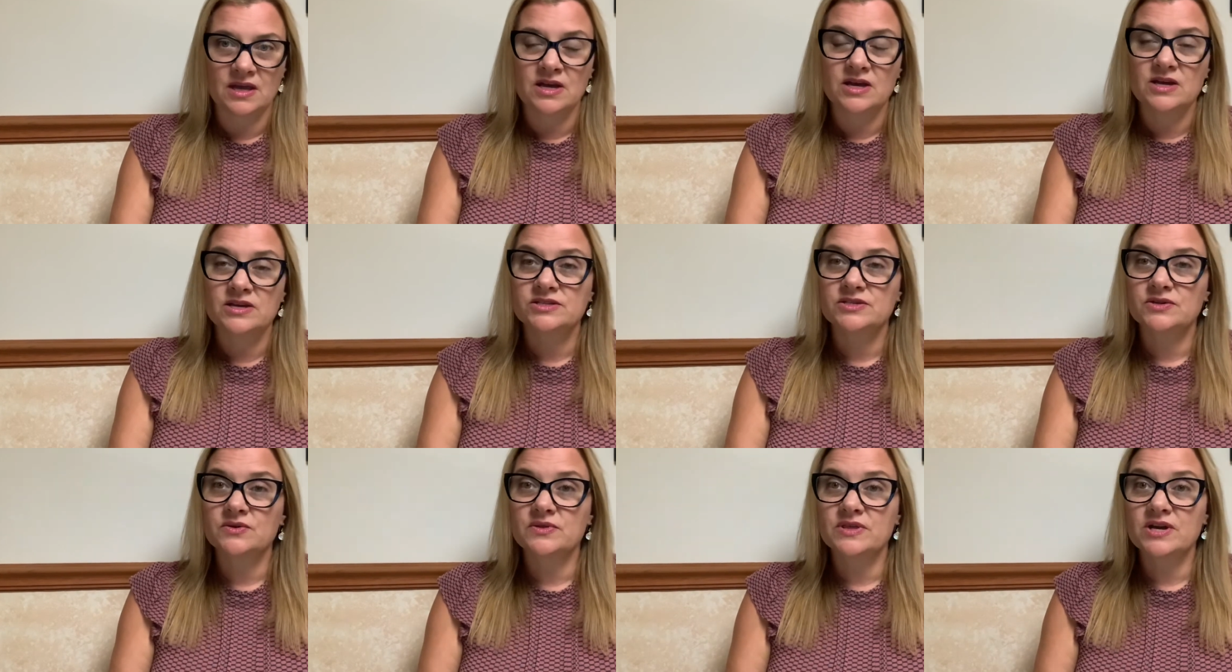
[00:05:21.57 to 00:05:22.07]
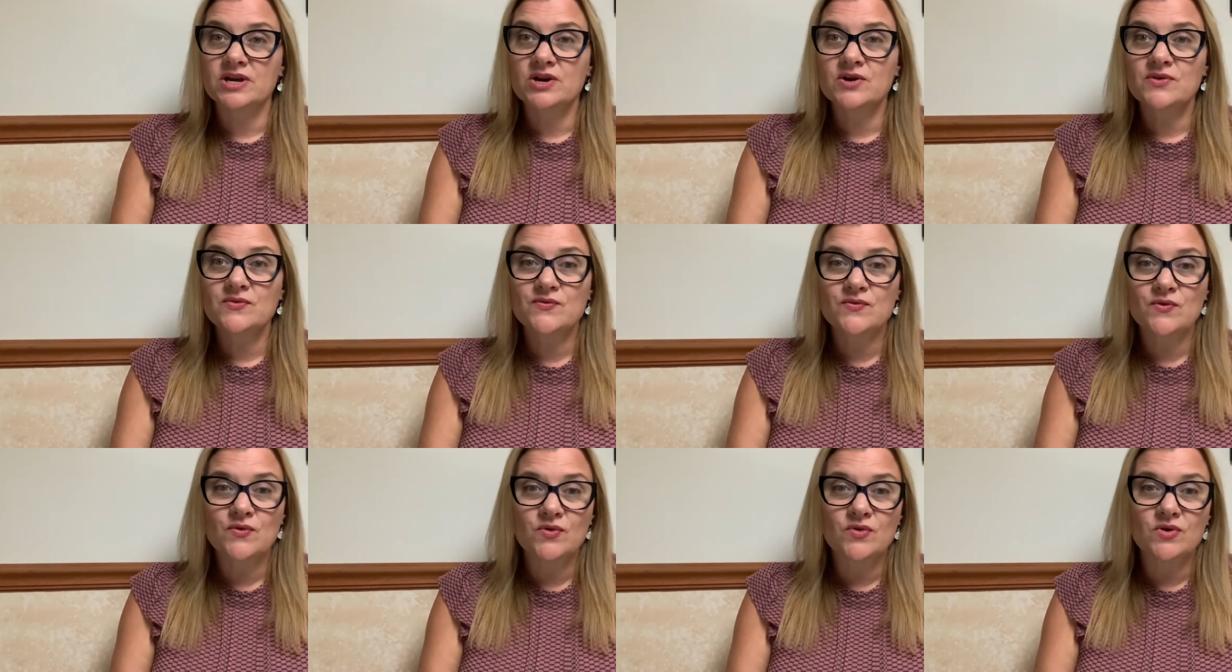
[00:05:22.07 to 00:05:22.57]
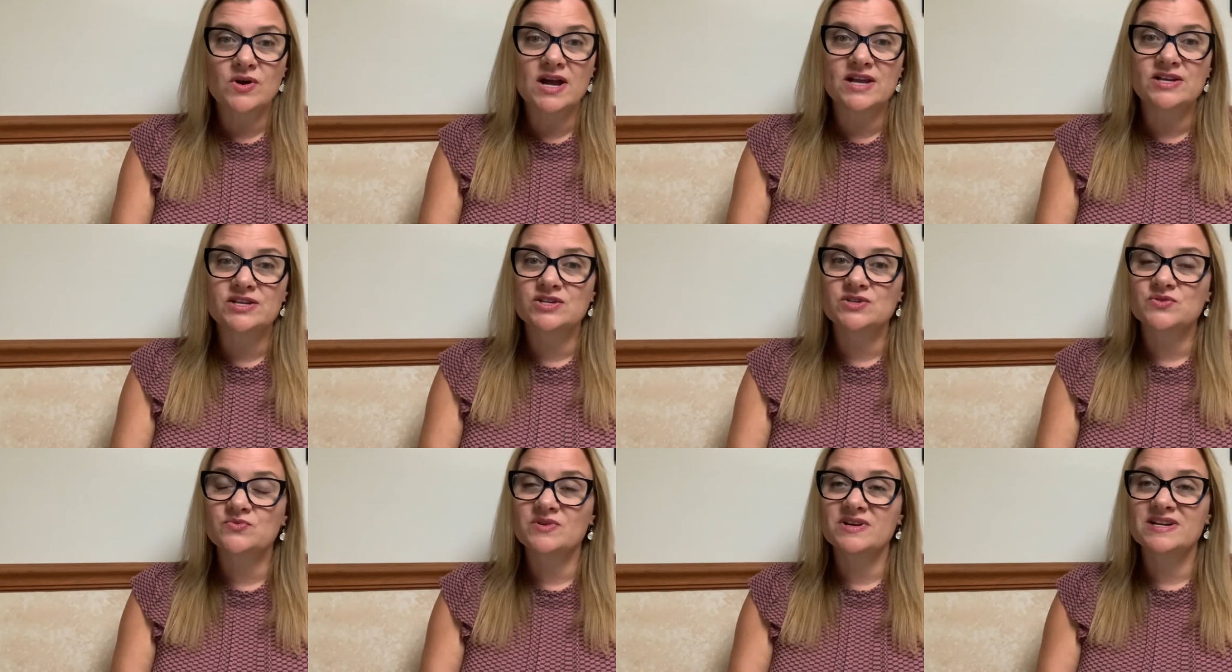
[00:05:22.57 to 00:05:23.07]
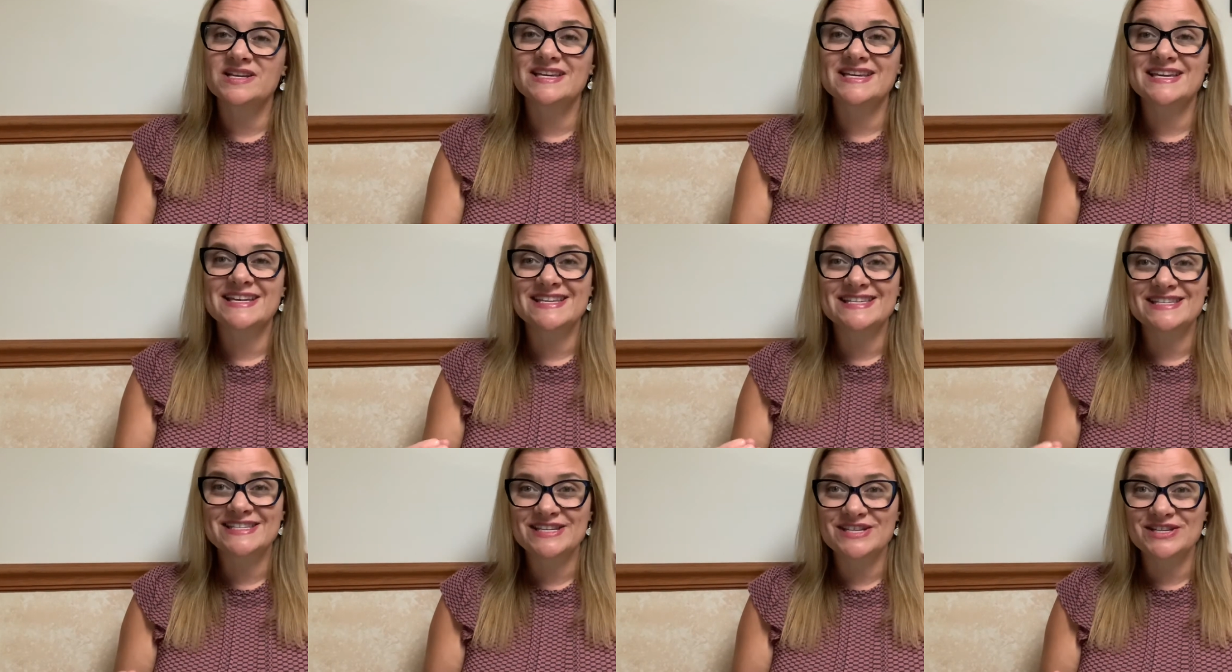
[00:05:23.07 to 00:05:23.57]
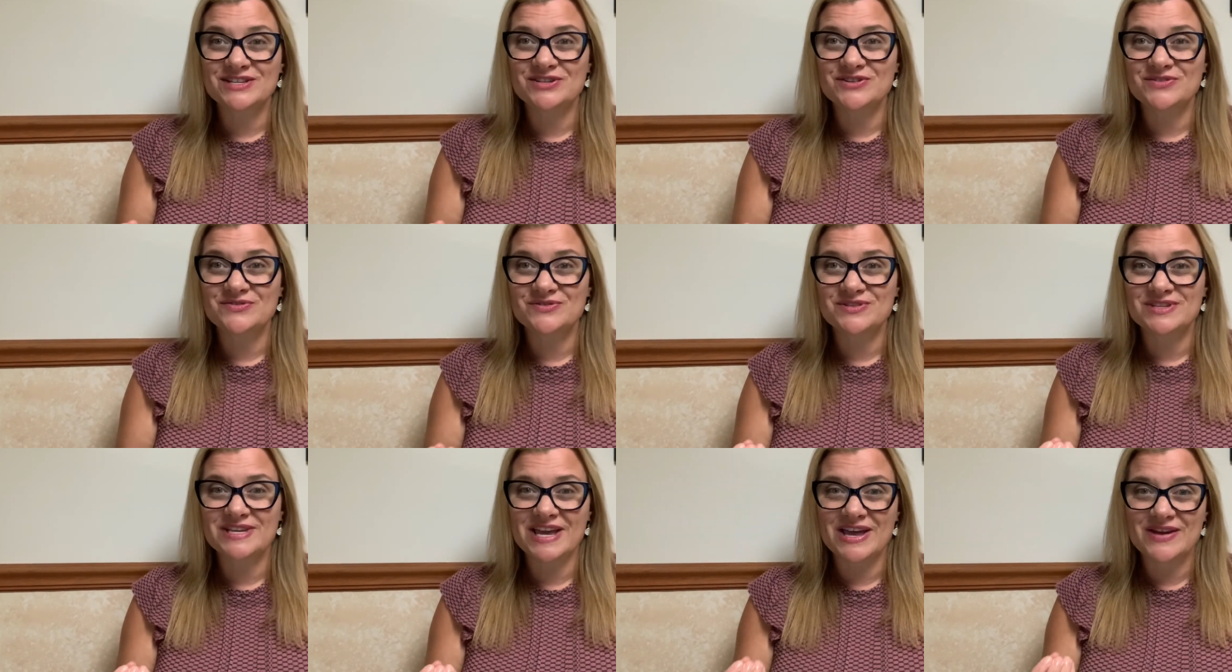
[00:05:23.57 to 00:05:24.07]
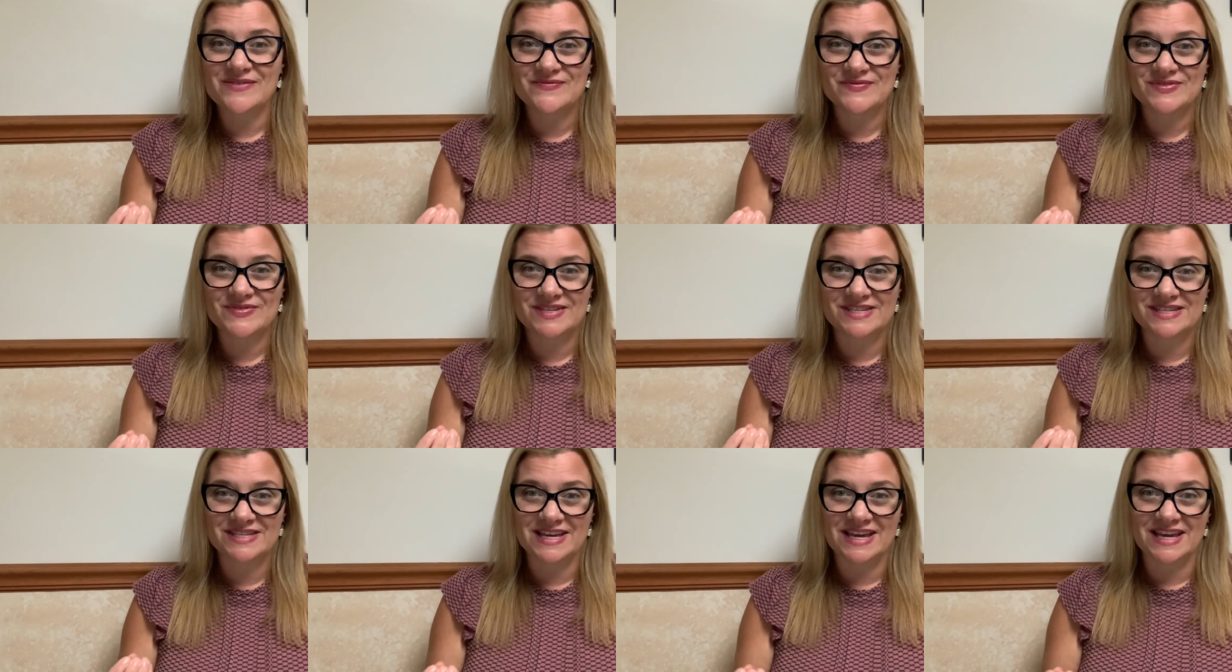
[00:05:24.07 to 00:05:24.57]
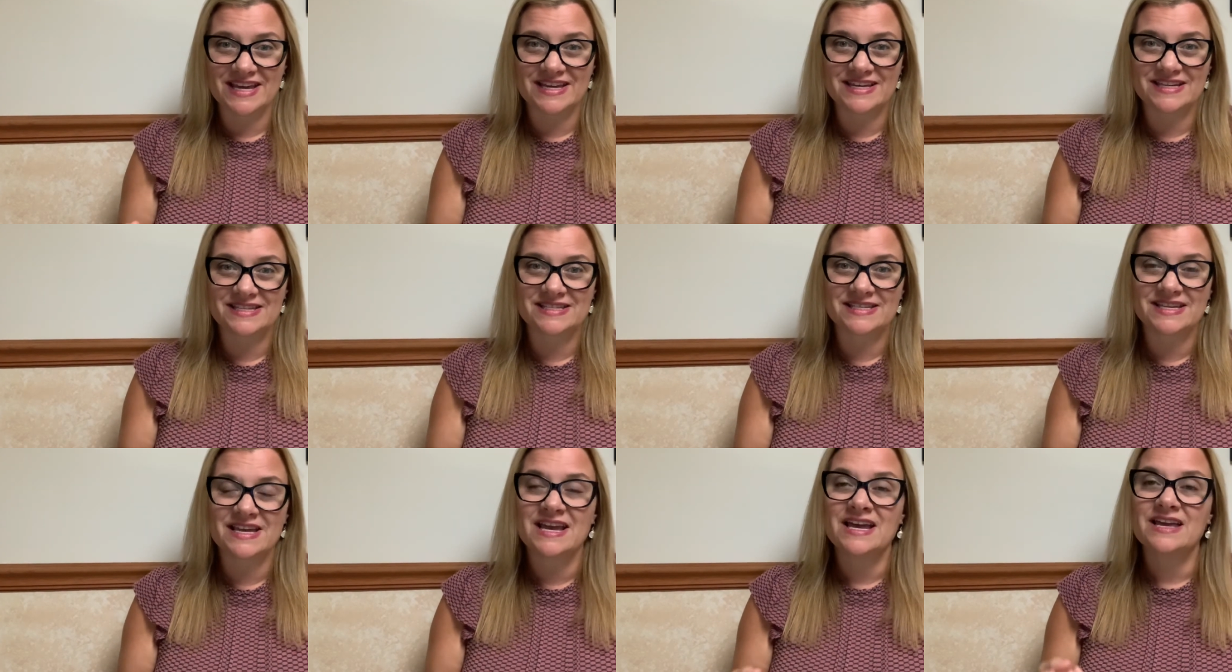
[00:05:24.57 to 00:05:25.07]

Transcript: So therefore, I just want to continue to emphasize